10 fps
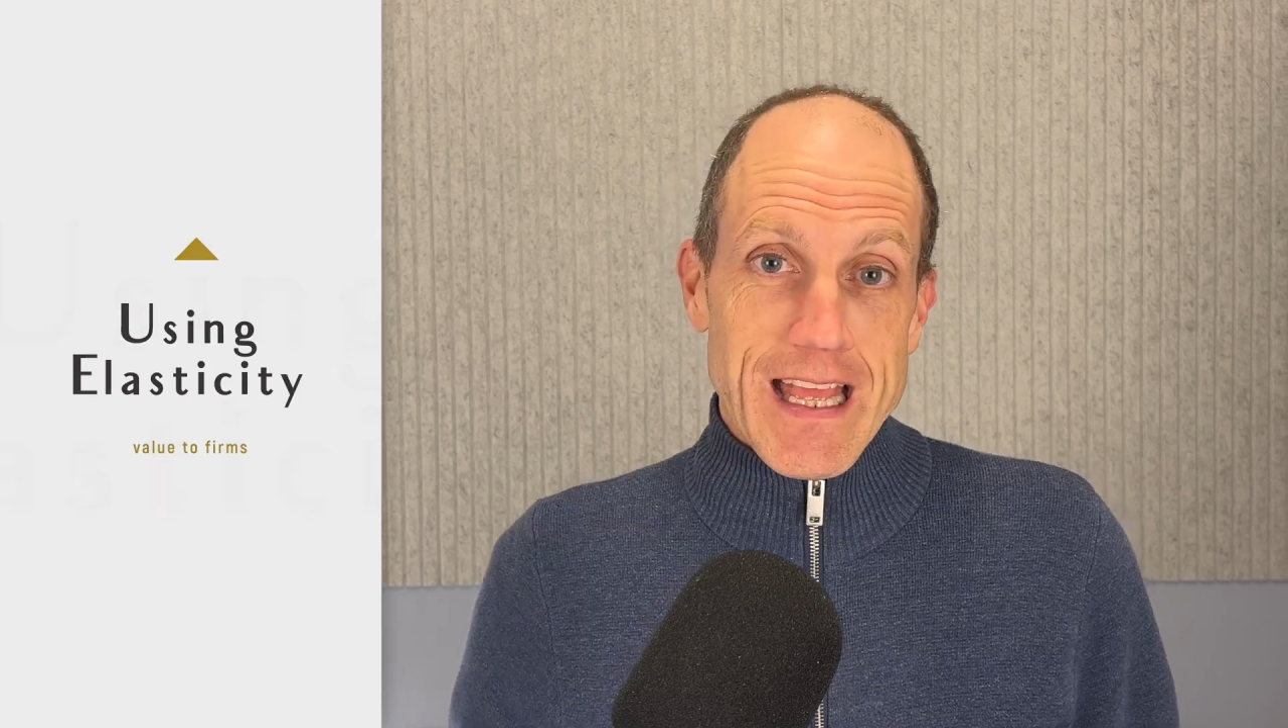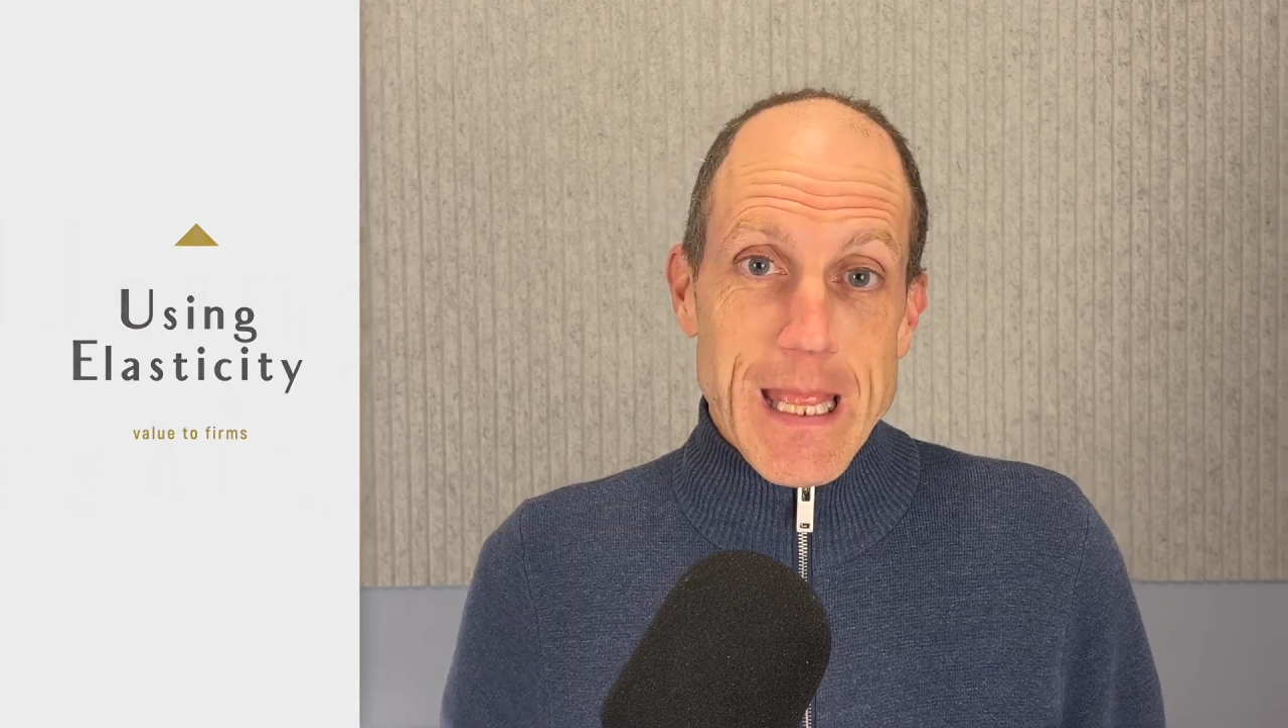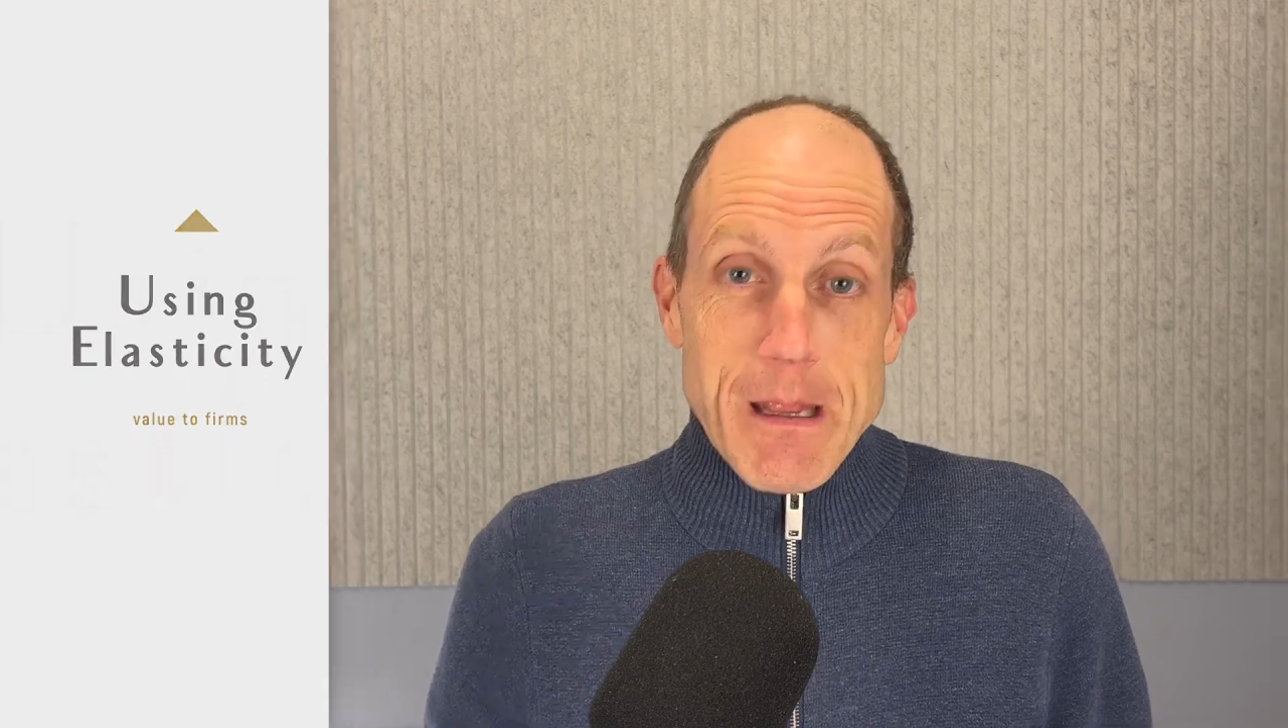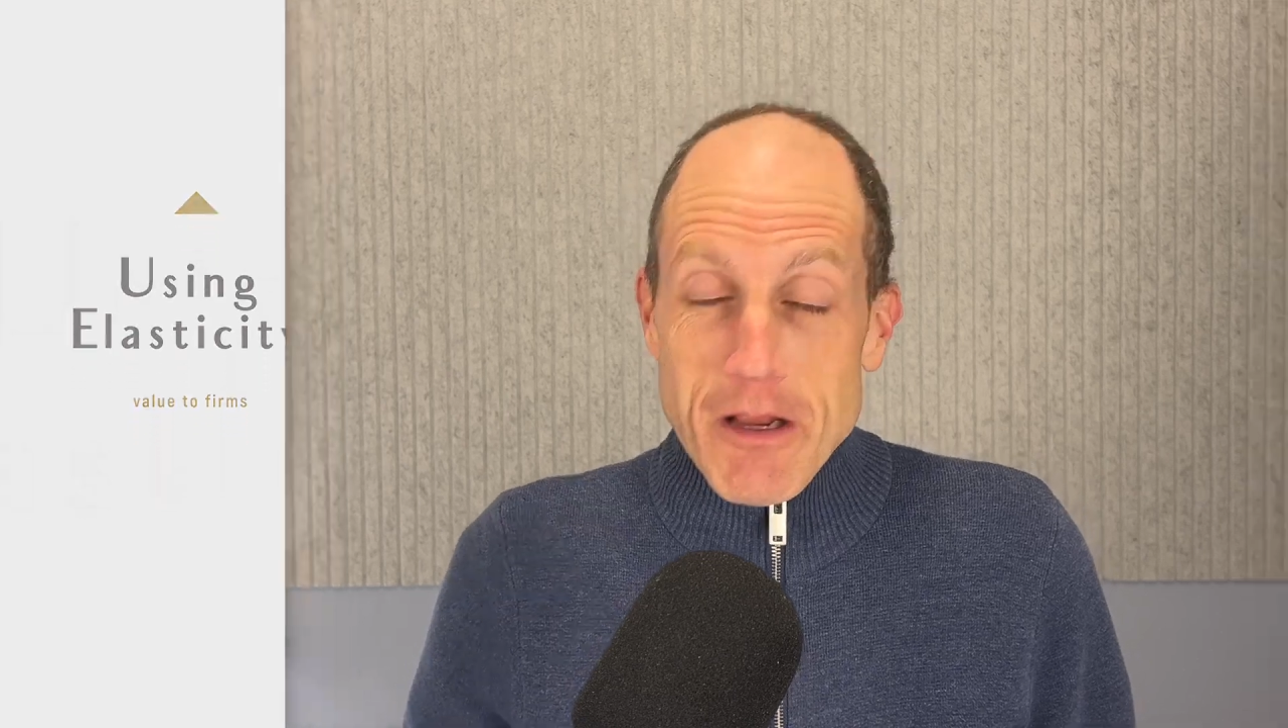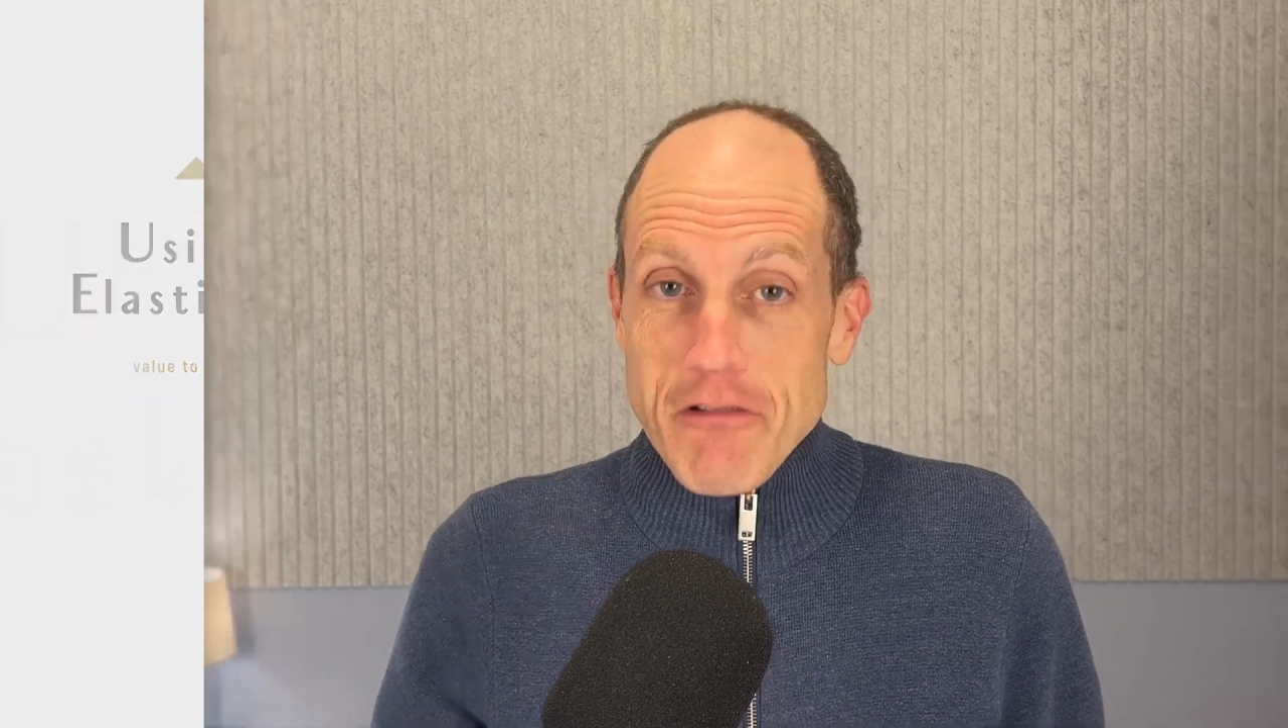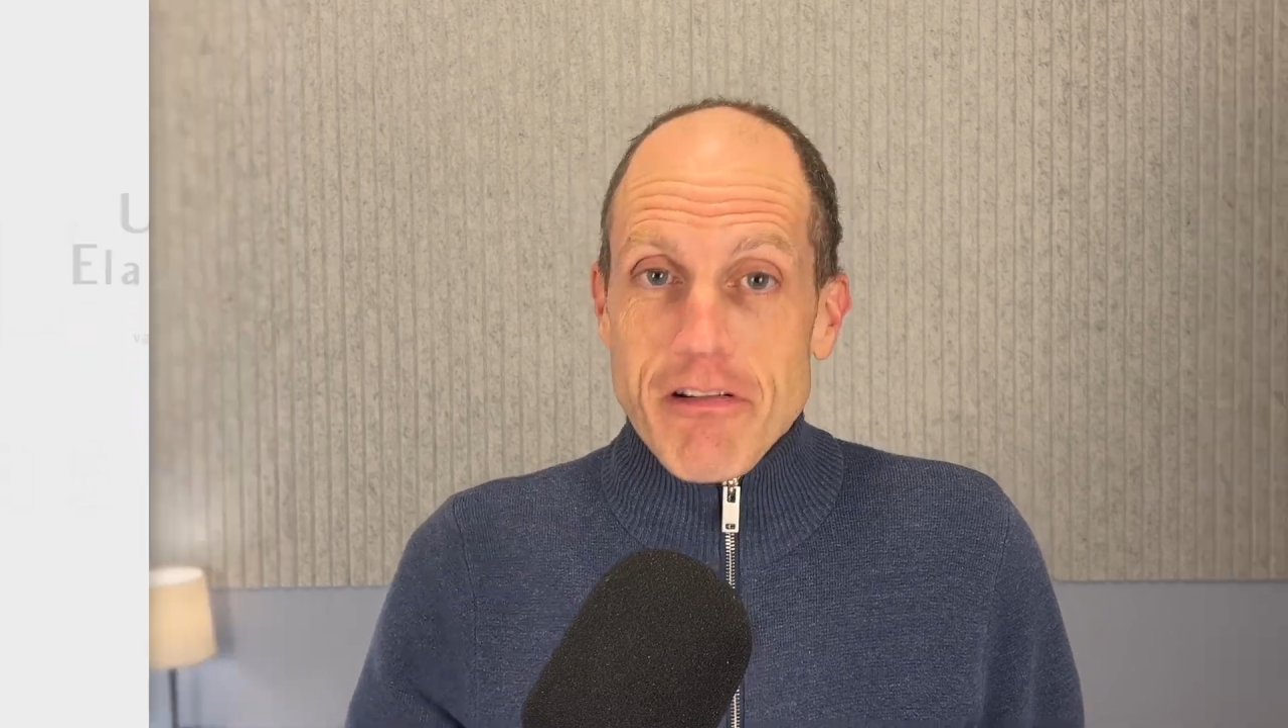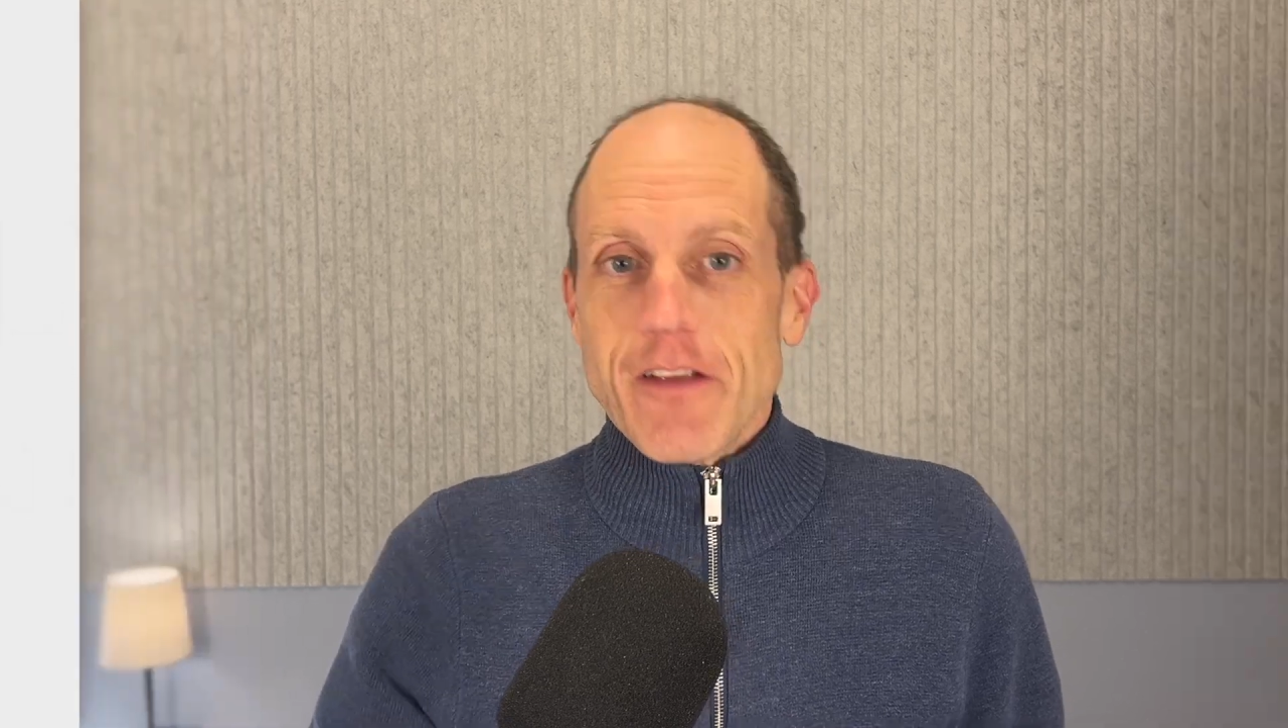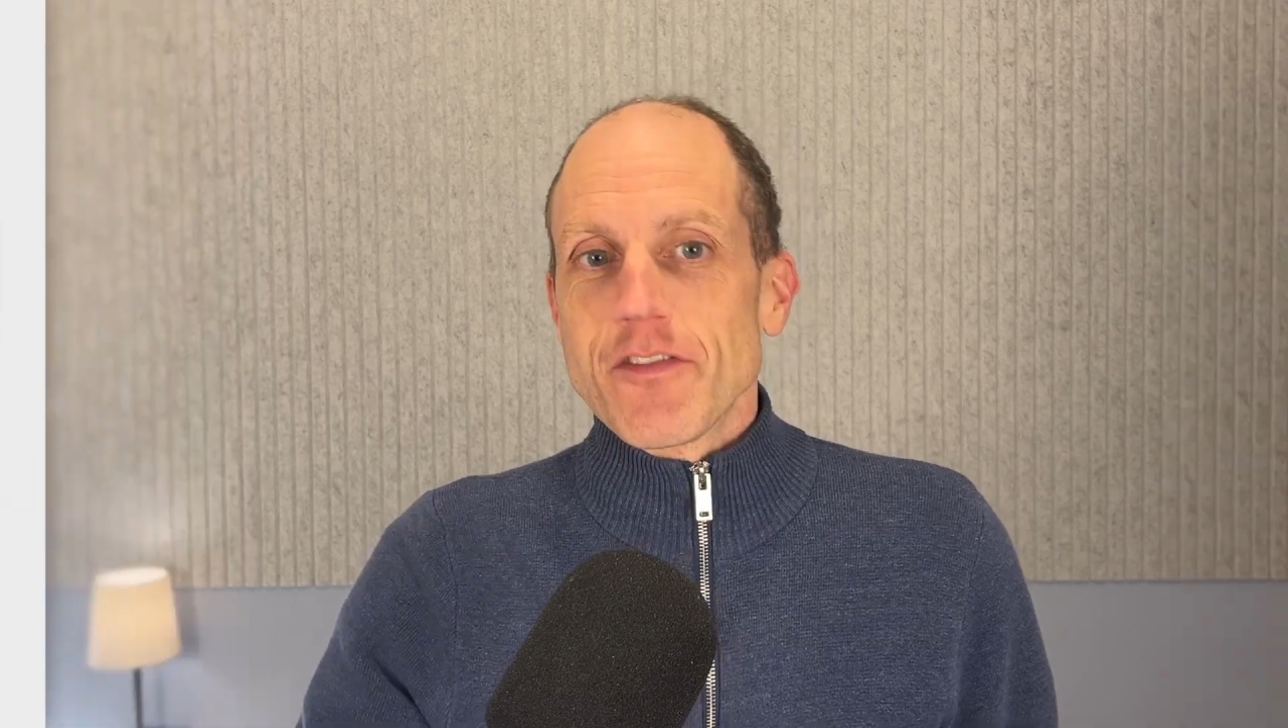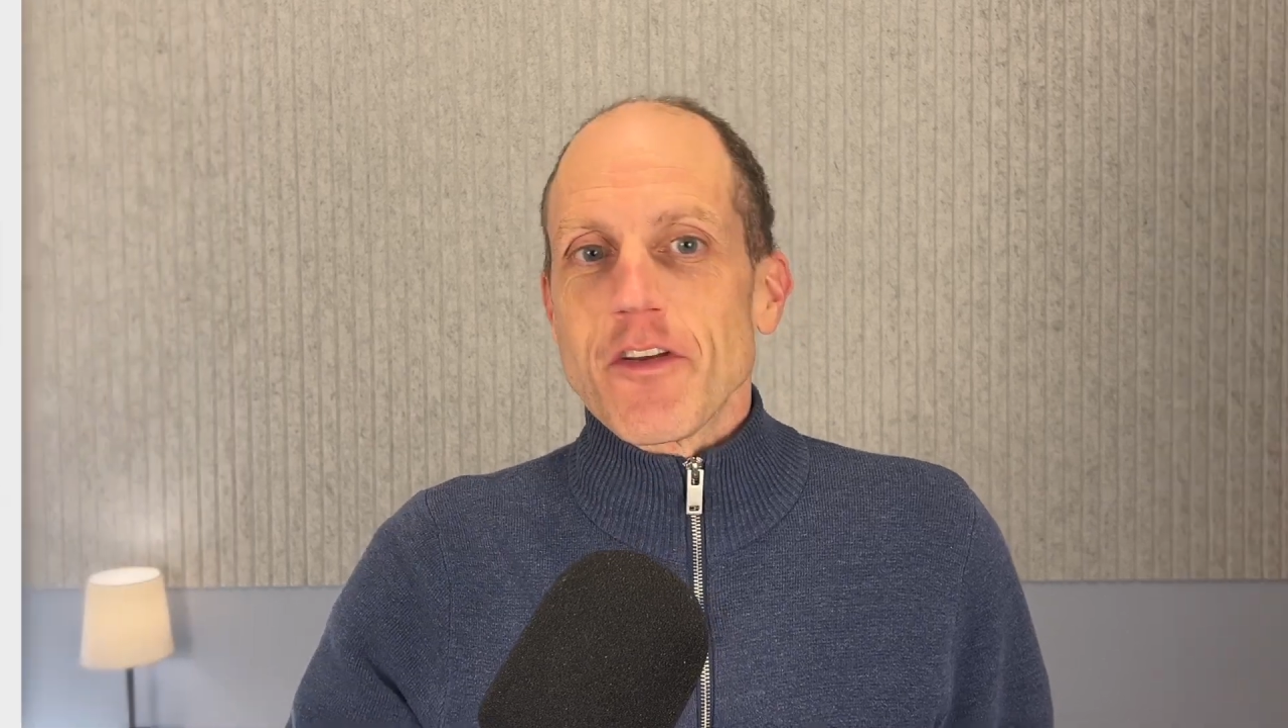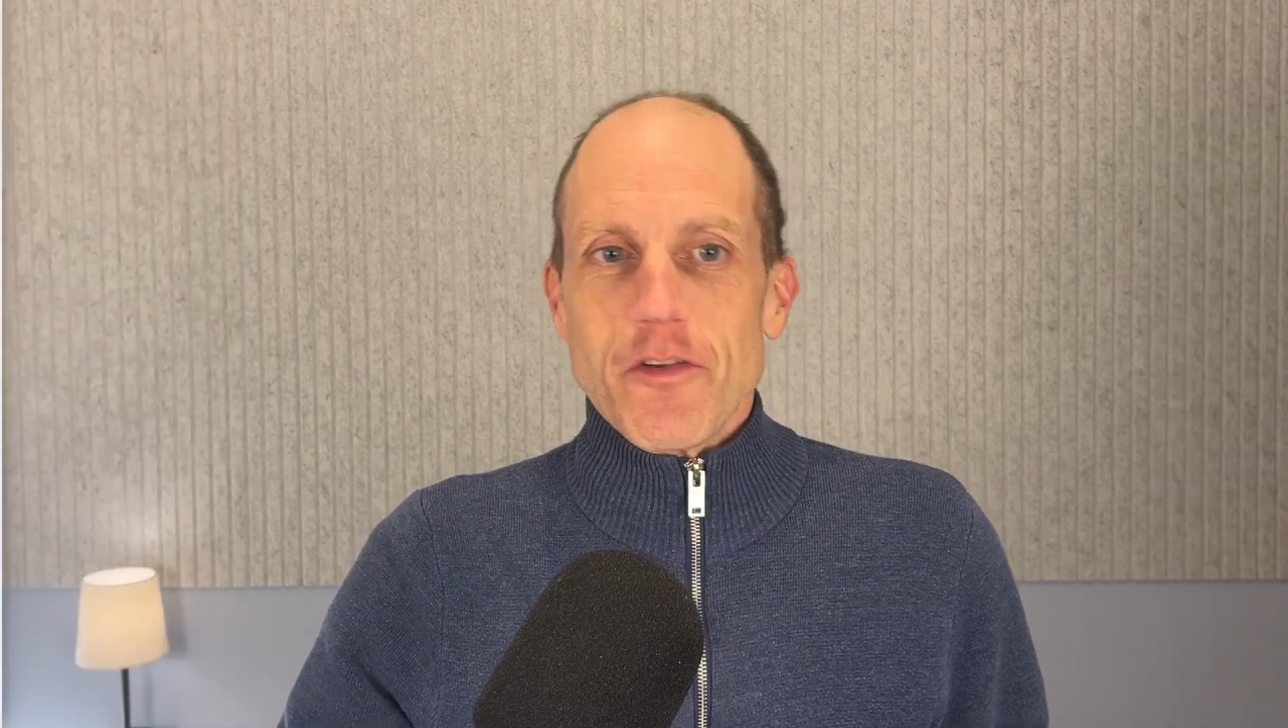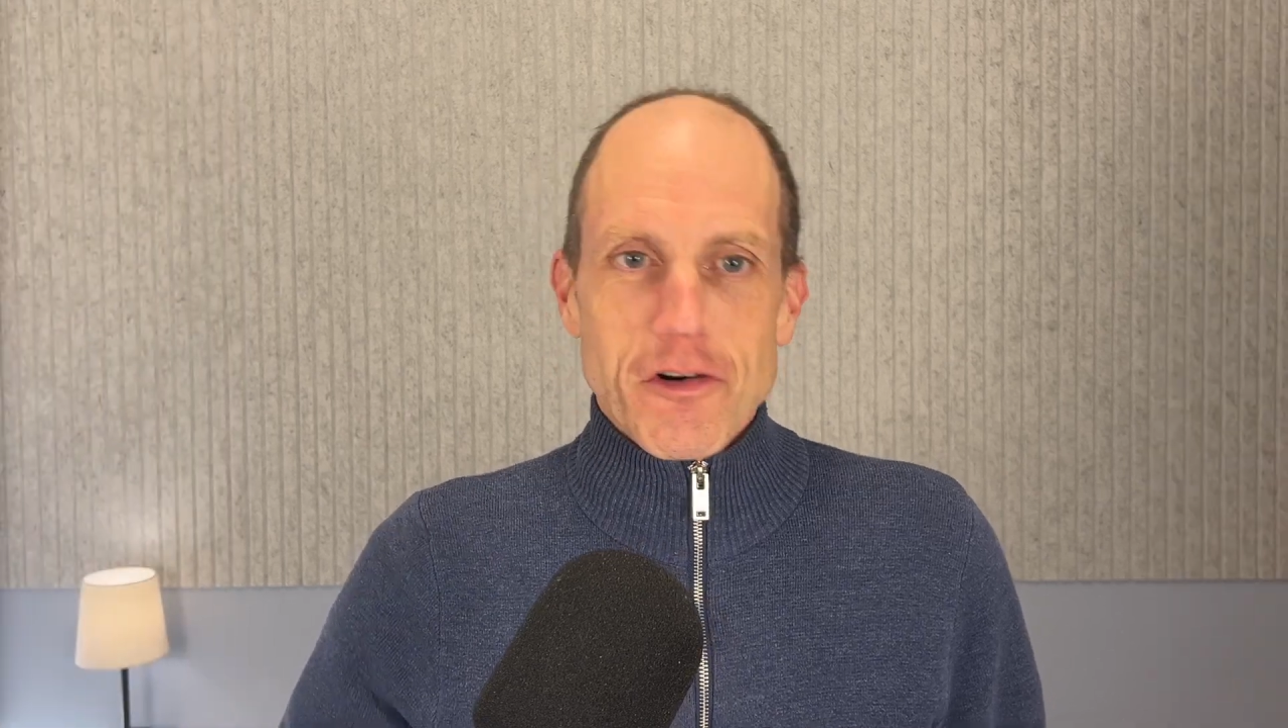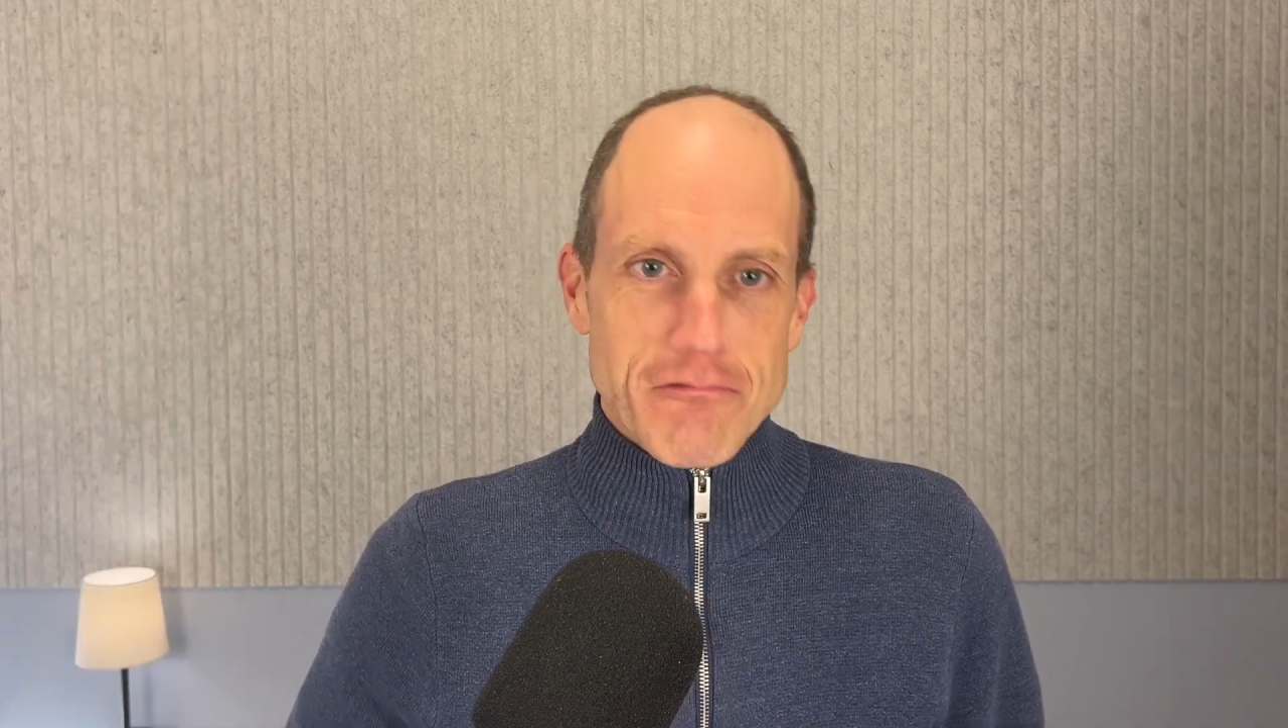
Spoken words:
increase your